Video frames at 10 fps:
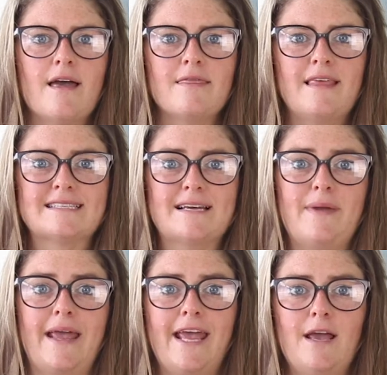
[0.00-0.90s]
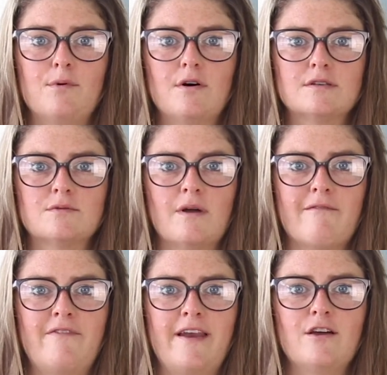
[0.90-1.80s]
This can be ebooks,
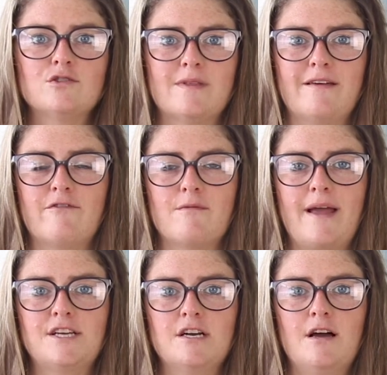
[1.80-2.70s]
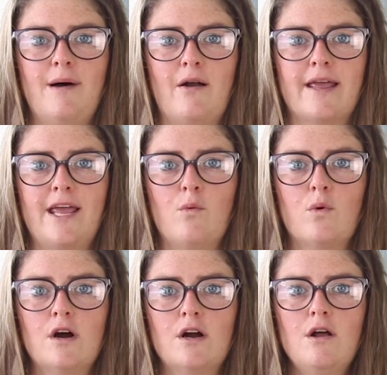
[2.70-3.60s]
videos with information about a
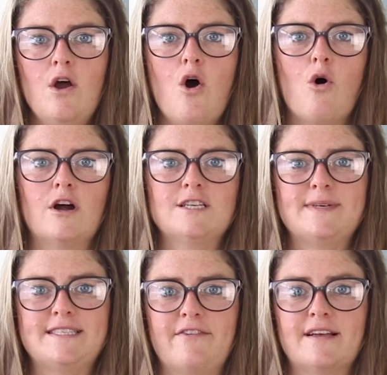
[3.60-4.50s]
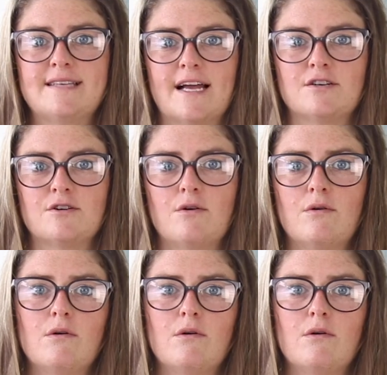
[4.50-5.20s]
keyword or a specific sector,